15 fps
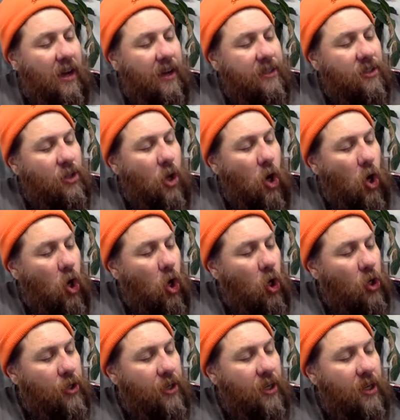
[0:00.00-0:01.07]
It's
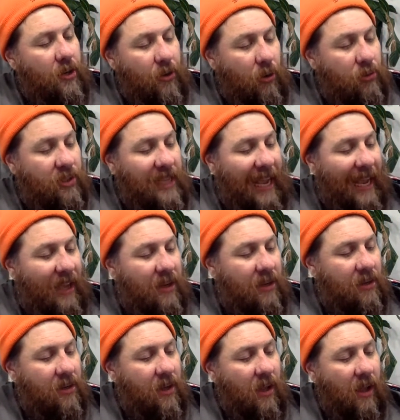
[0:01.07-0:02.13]
called No
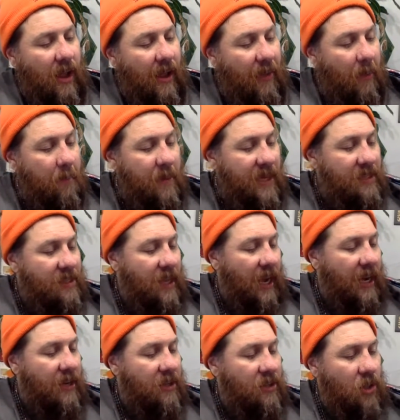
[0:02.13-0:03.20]
Sand, and the
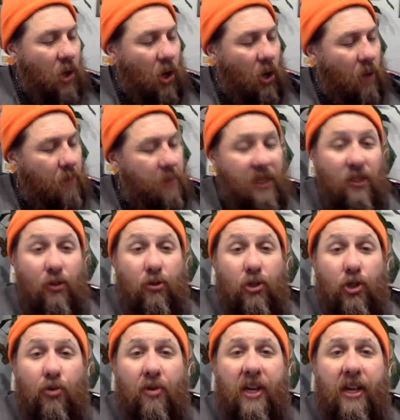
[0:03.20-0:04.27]
B-side is called Mr.
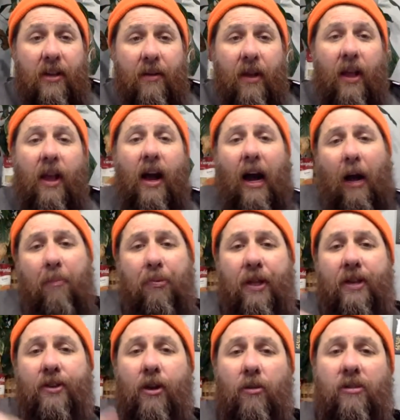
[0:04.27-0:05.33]
Tree. I
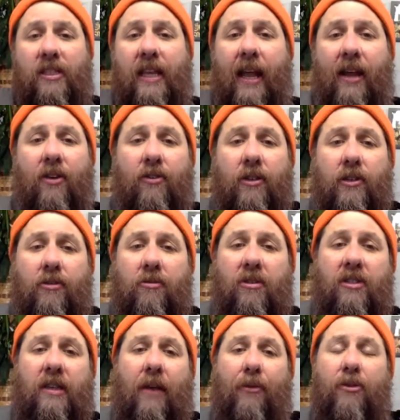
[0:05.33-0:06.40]
played No Sand earlier in the
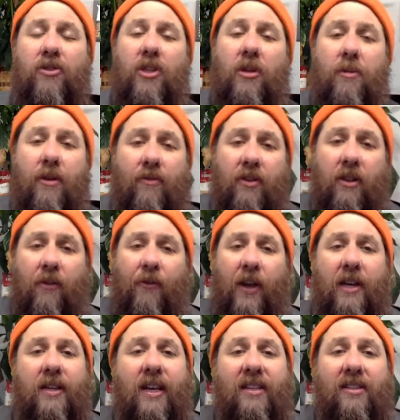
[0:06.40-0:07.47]
set. There's going to be a really
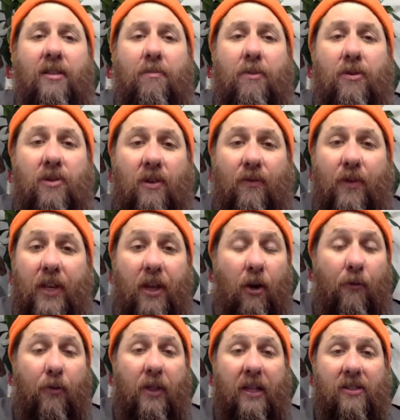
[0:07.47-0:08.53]
fantastic music
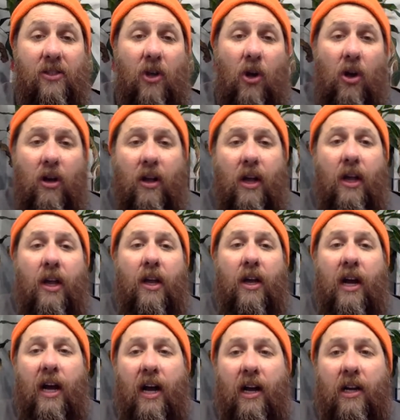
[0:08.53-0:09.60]
video for that song,
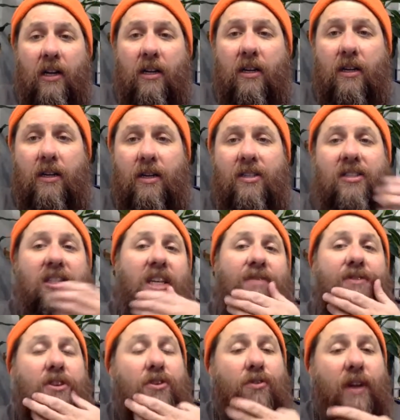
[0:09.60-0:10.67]
conceived
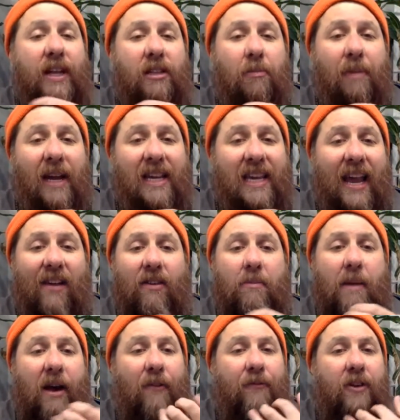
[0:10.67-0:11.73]
and directed by Gary
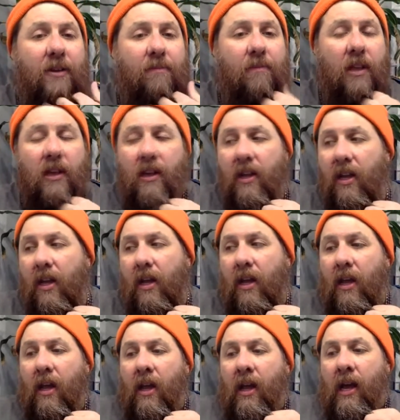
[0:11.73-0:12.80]
Malfa.
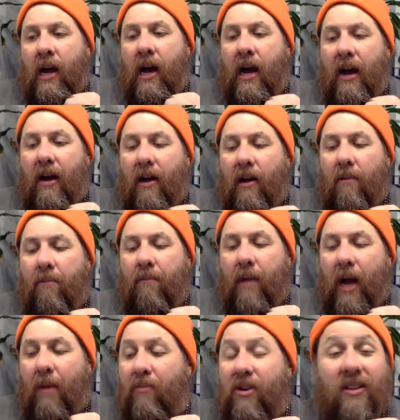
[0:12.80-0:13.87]

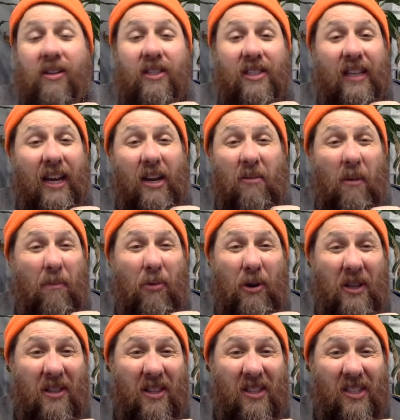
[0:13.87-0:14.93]
I'm excited about
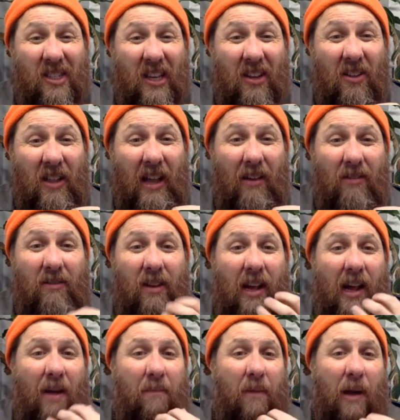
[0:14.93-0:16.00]
putting this single out.
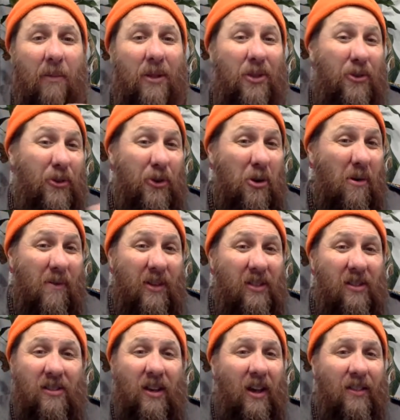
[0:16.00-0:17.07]
I'm a little nervous.
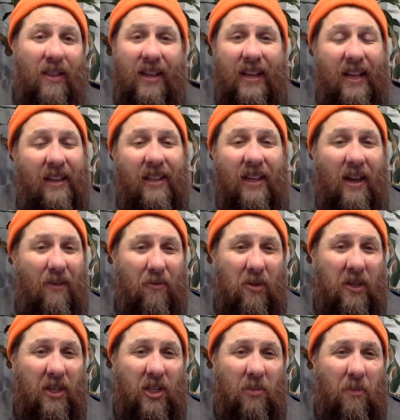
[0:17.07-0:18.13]
It's unlike anything I've
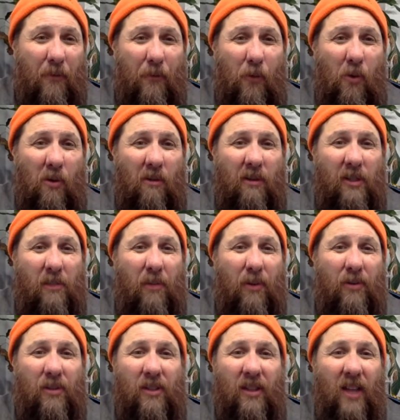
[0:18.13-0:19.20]
released before, as
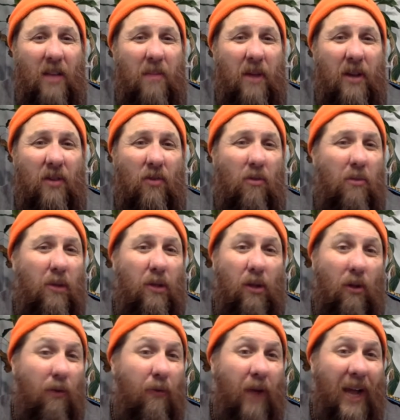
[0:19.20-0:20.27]
opposed to like my normal
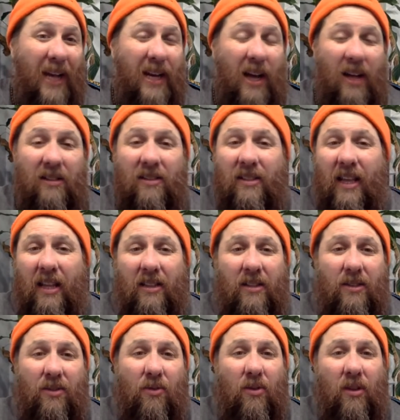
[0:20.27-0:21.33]
lo-fi
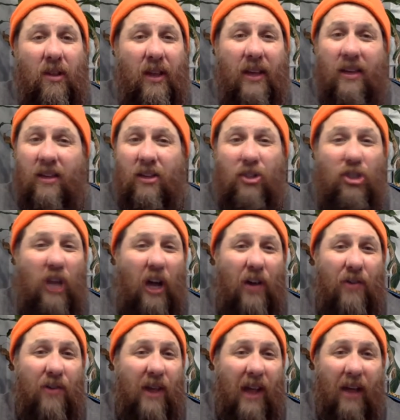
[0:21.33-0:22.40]
nonsense or like
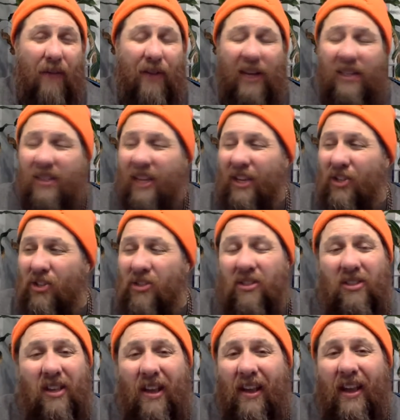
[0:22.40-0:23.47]
genre
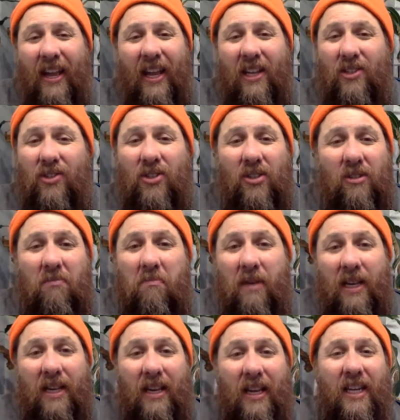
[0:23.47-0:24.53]
affectations. It's just
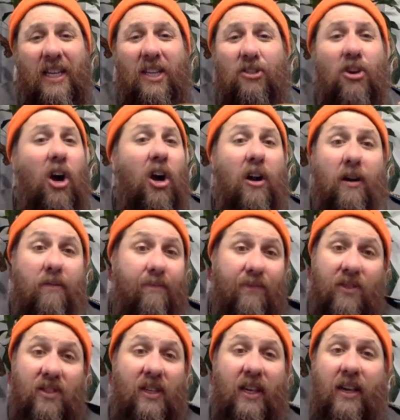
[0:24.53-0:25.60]
me and a guitar
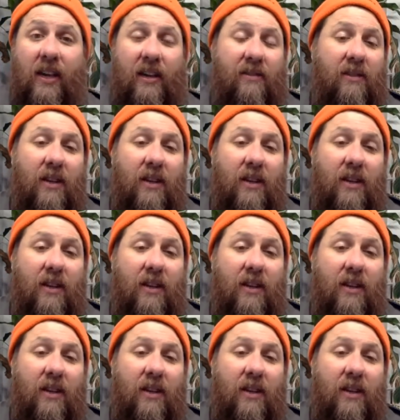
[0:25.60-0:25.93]
singing